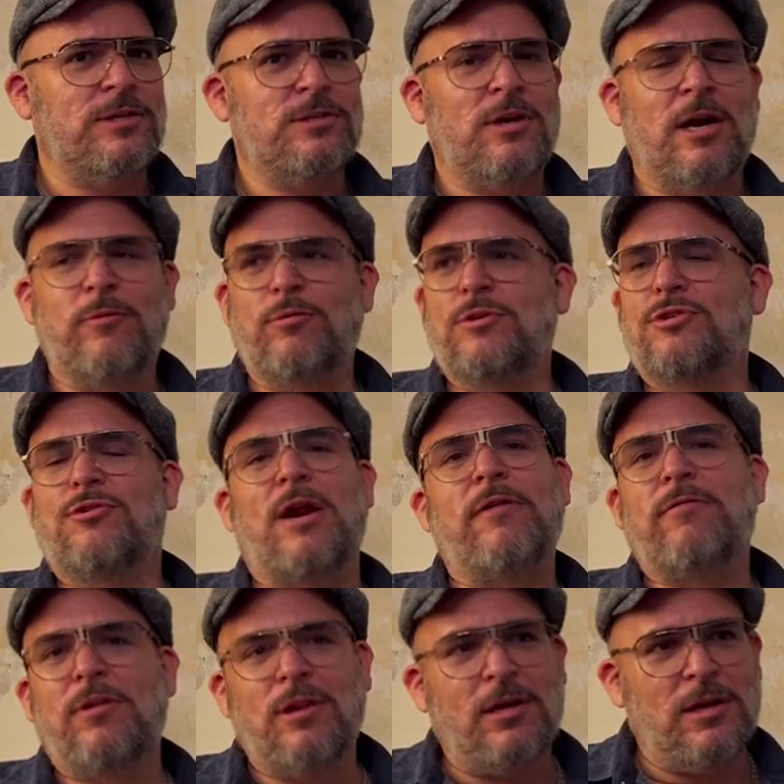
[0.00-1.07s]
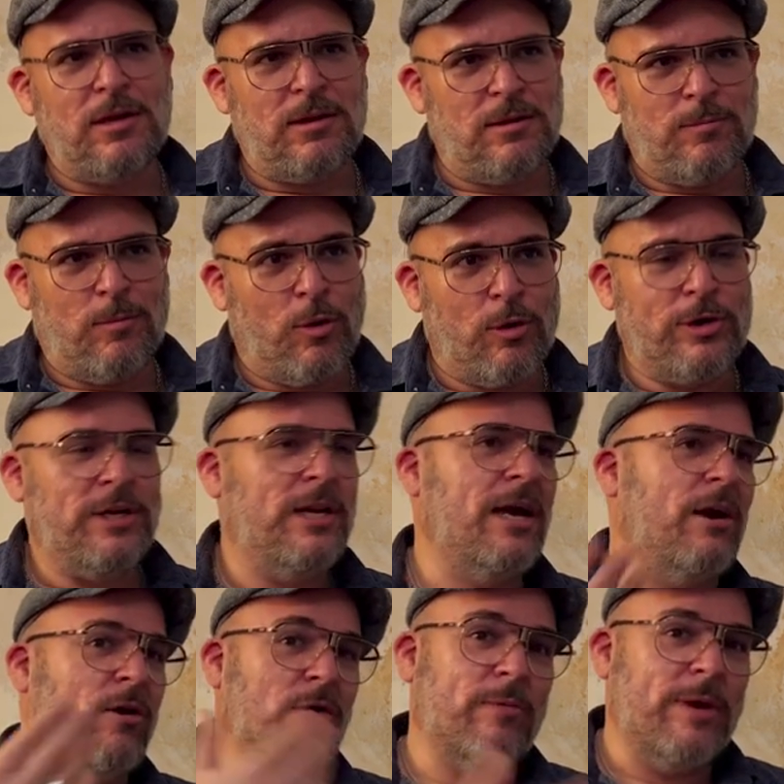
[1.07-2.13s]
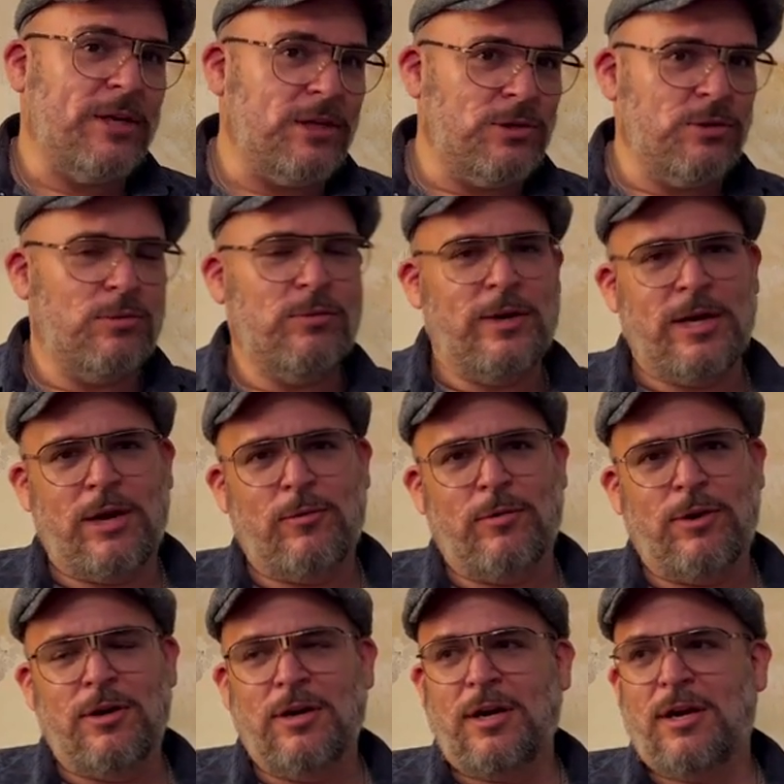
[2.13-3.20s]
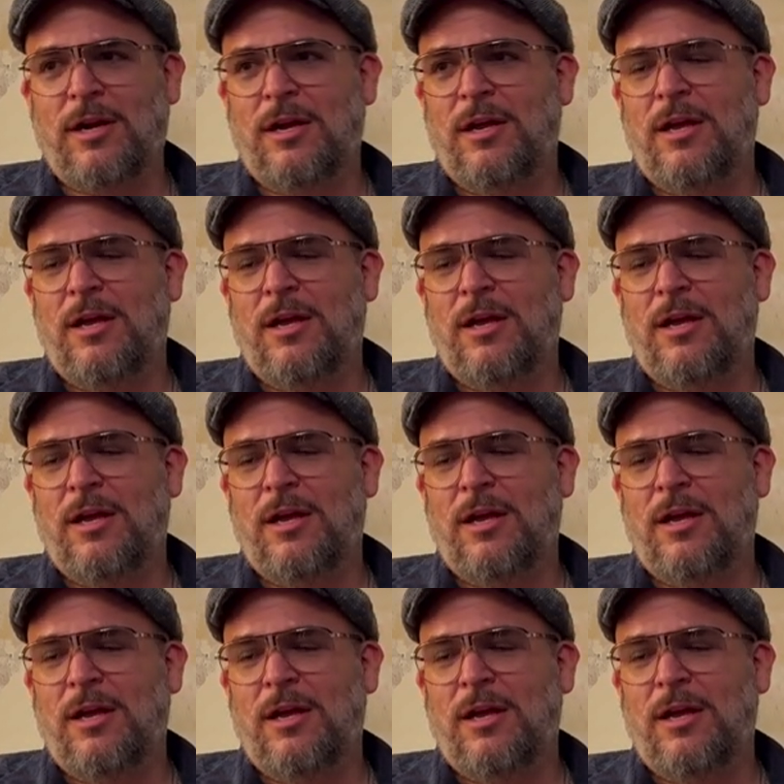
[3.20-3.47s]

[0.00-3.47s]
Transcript: So I would travel more than I already do when I work.